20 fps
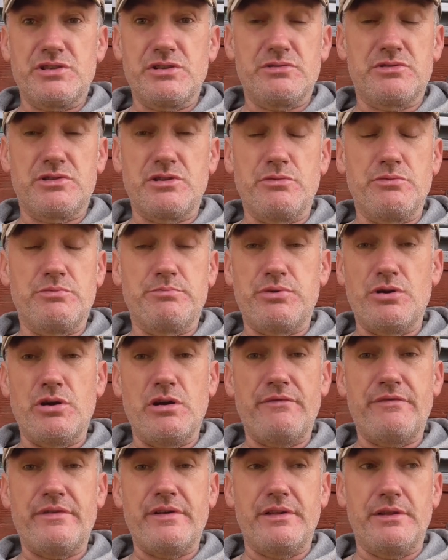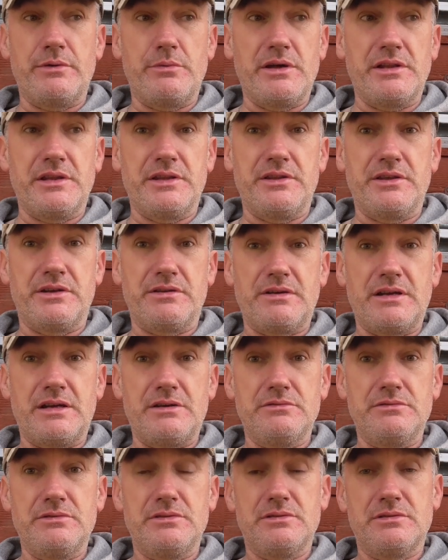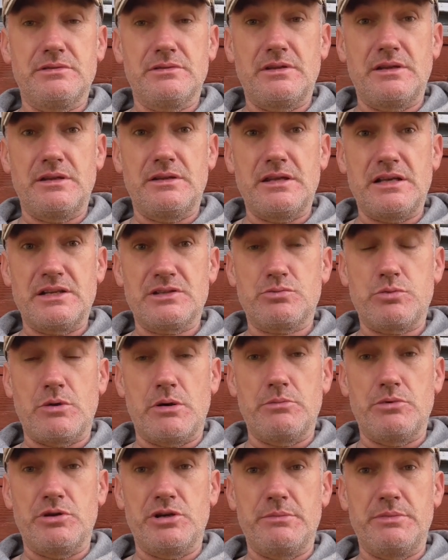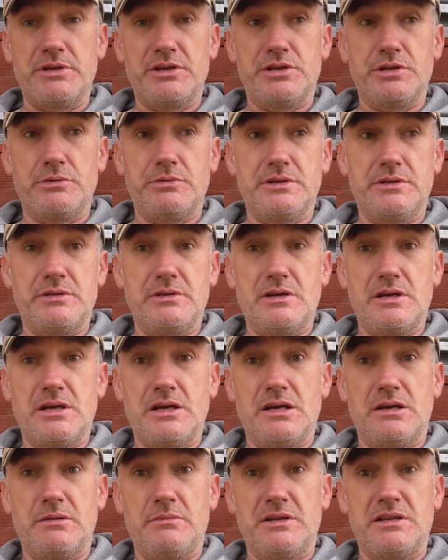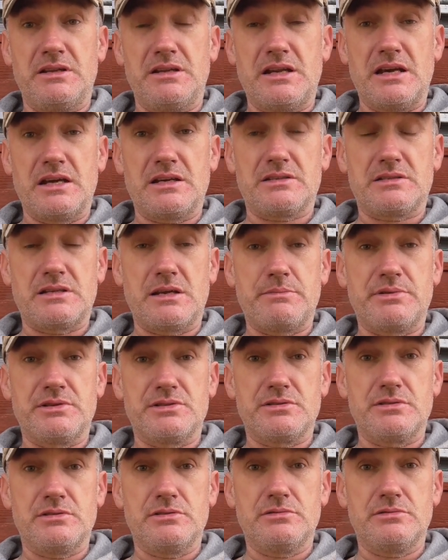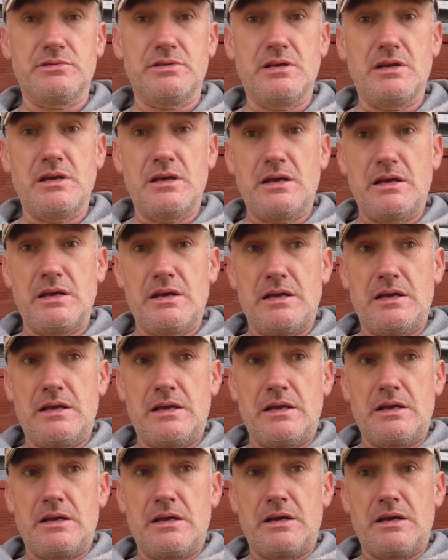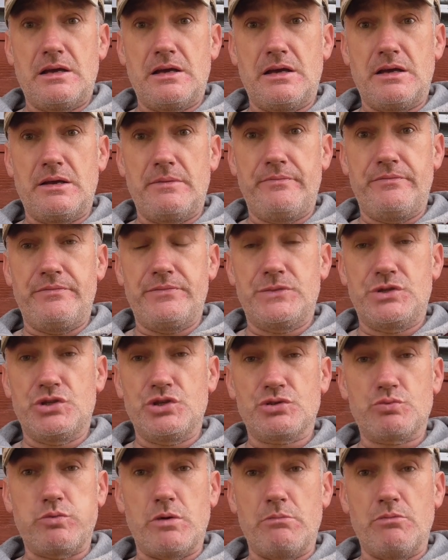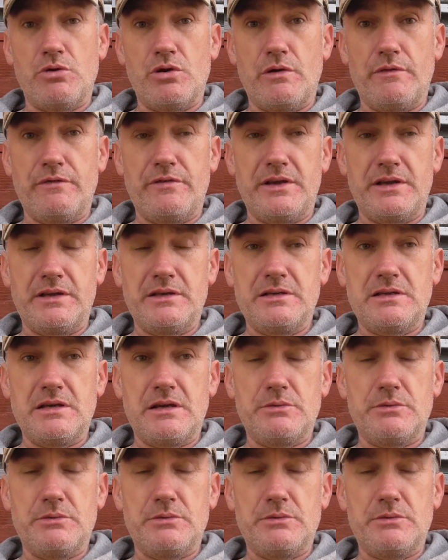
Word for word: They do perfectly well in the ground, and that's what I'm going to be doing um, in the next episode. Um, just one more thing.